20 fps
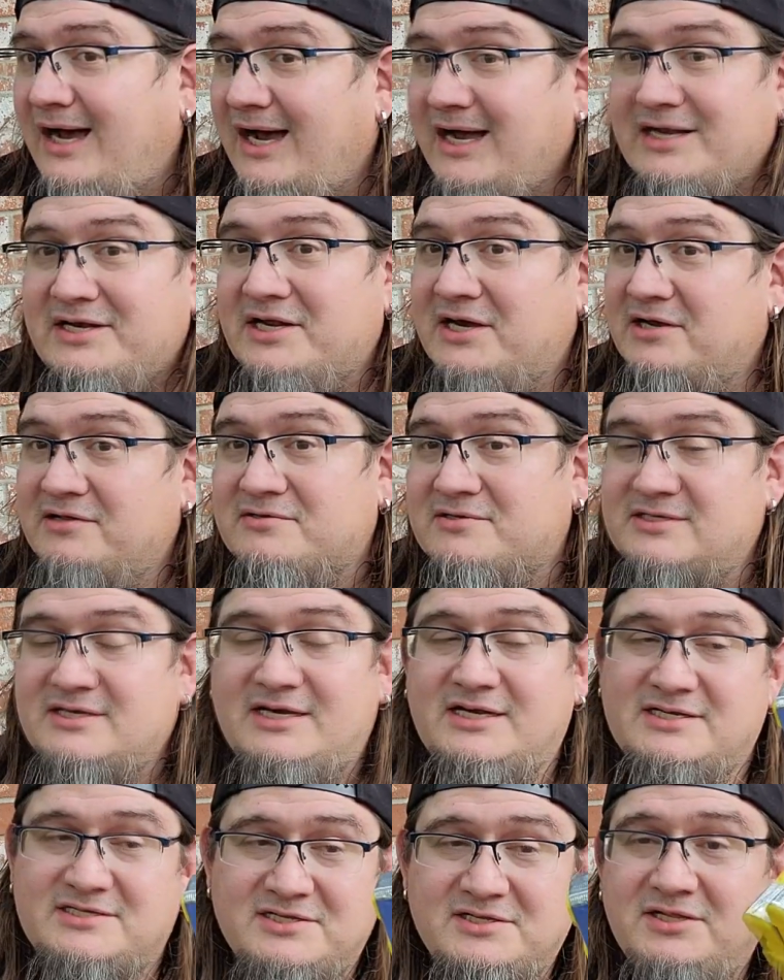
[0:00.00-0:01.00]
I
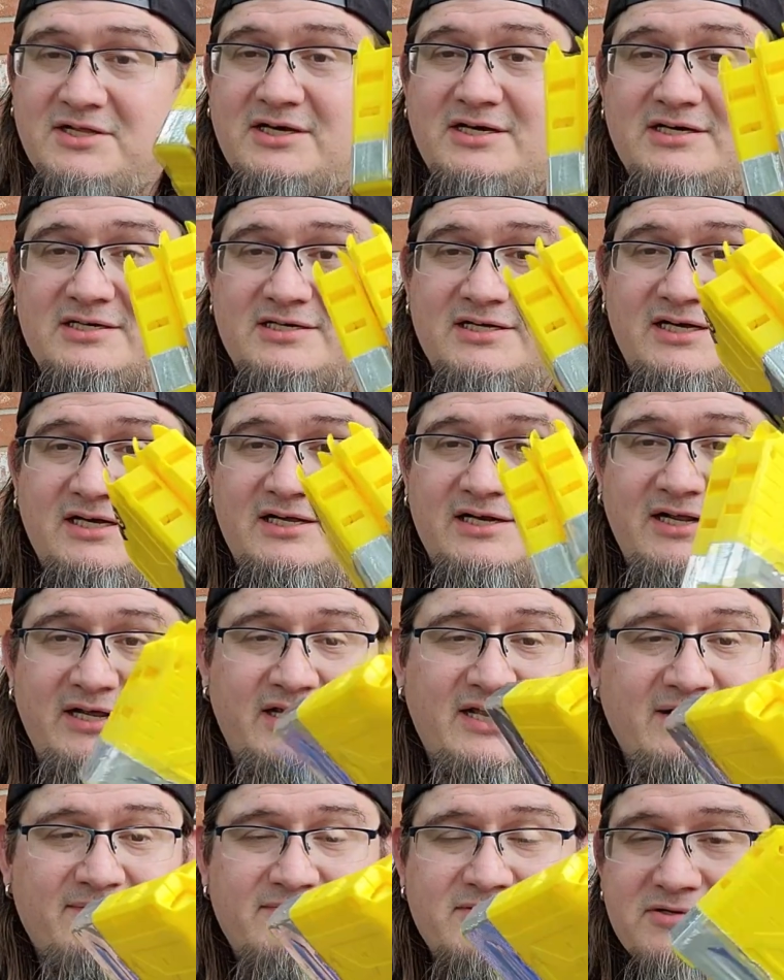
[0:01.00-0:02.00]
downsized a lot, and I
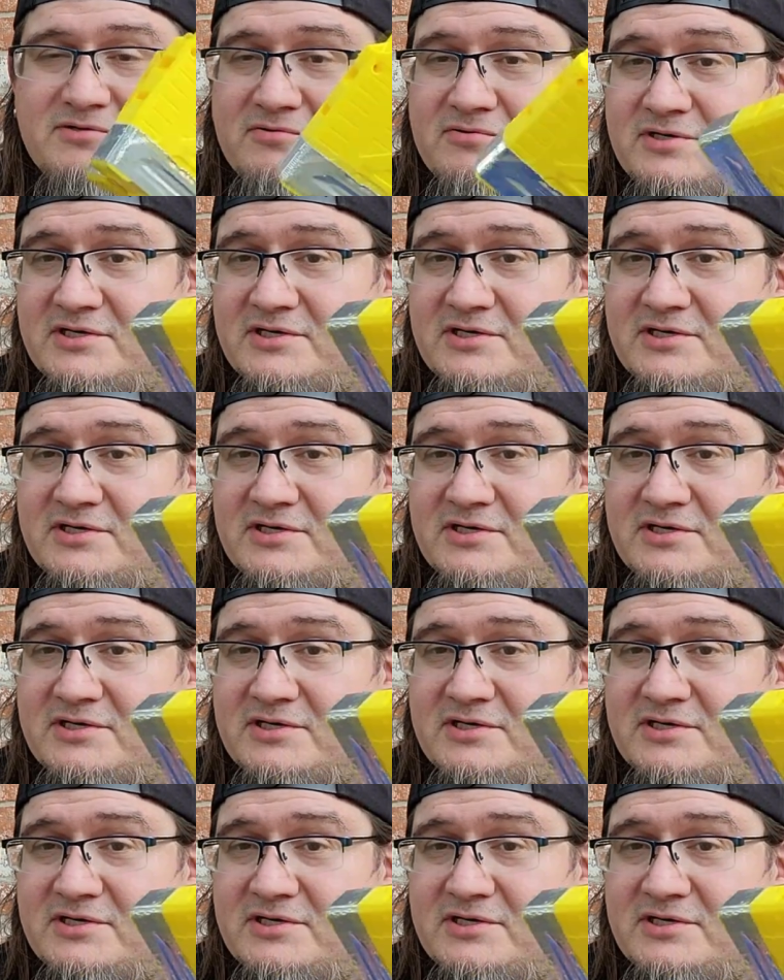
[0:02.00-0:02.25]
kept two